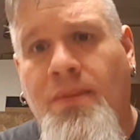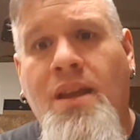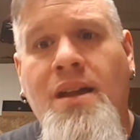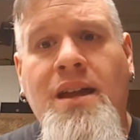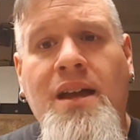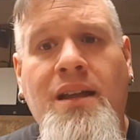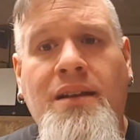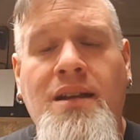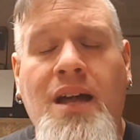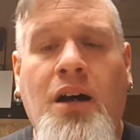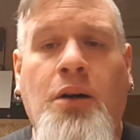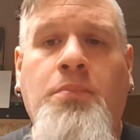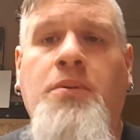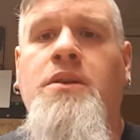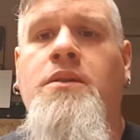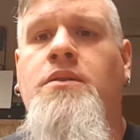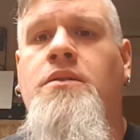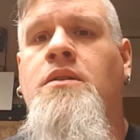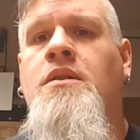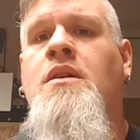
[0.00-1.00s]
and
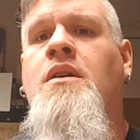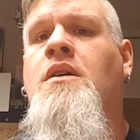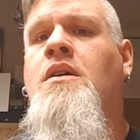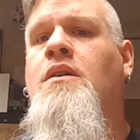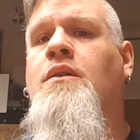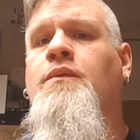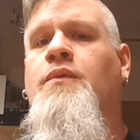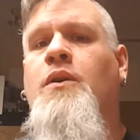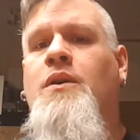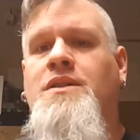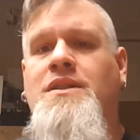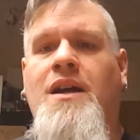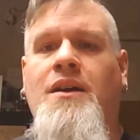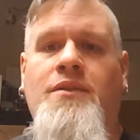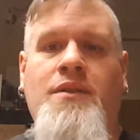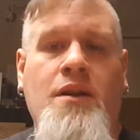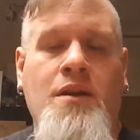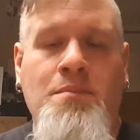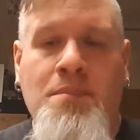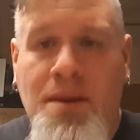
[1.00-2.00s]
helping folks out
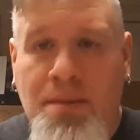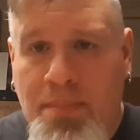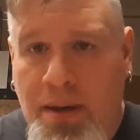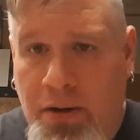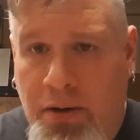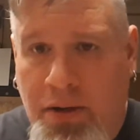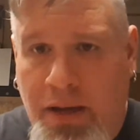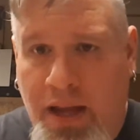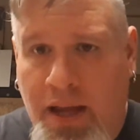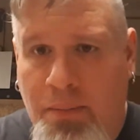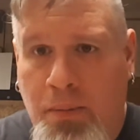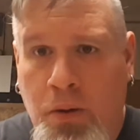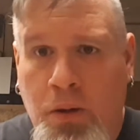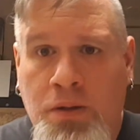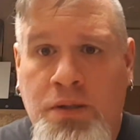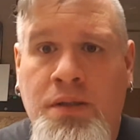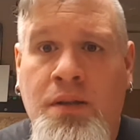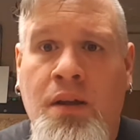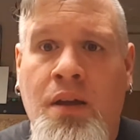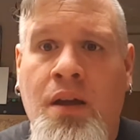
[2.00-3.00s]
there be better
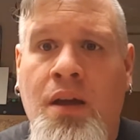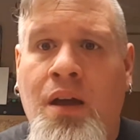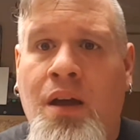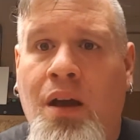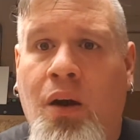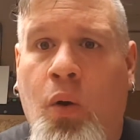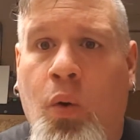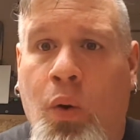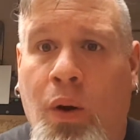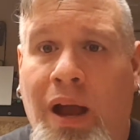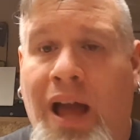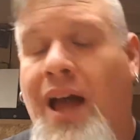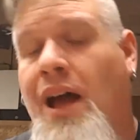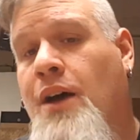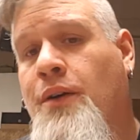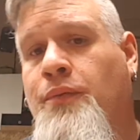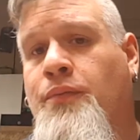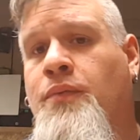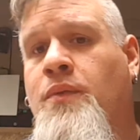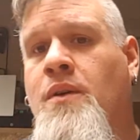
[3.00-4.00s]
gamers or
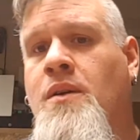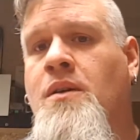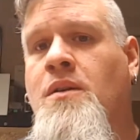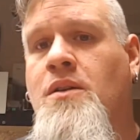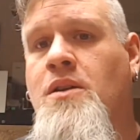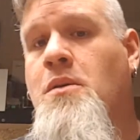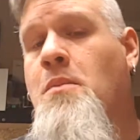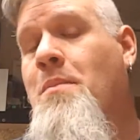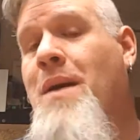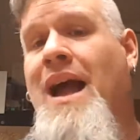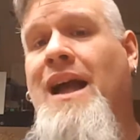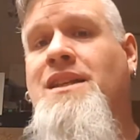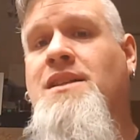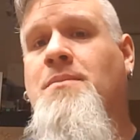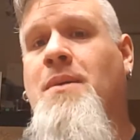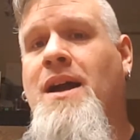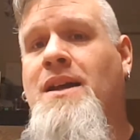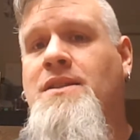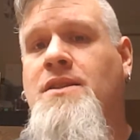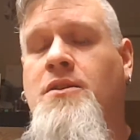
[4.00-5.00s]
have,
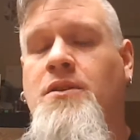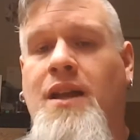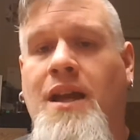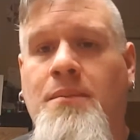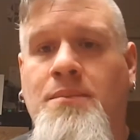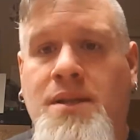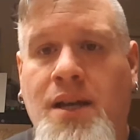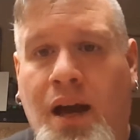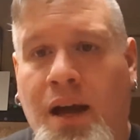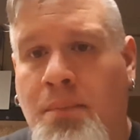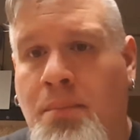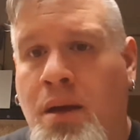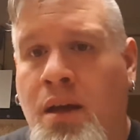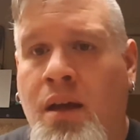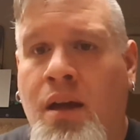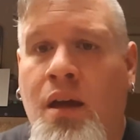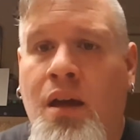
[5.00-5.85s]
maximize their game time.